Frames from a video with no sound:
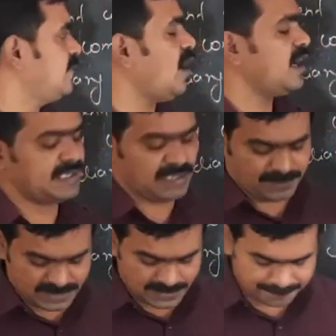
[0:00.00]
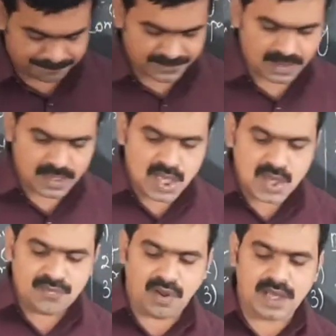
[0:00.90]
foreign company.
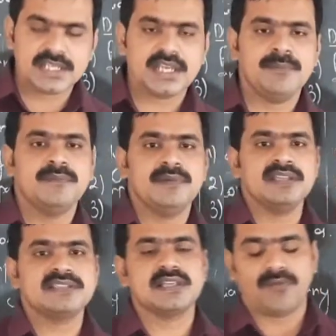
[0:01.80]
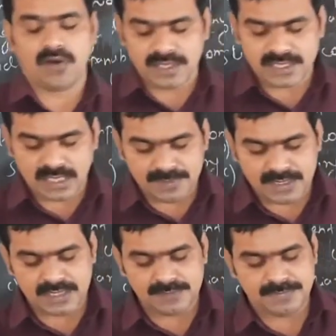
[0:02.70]
Foreign company means
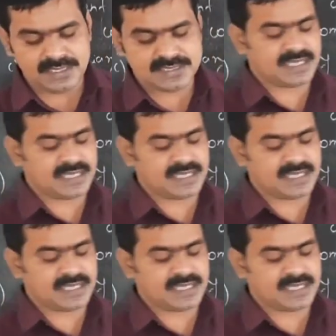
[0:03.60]
a